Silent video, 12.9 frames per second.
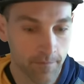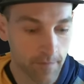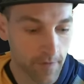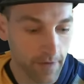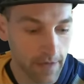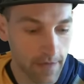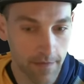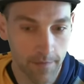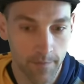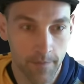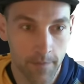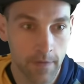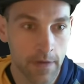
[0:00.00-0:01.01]
Great.
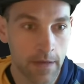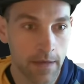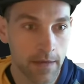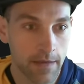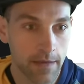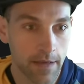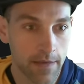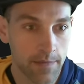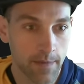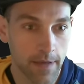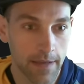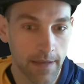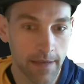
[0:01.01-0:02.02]
That's
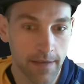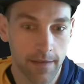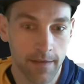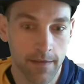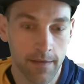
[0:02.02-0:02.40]
what I like.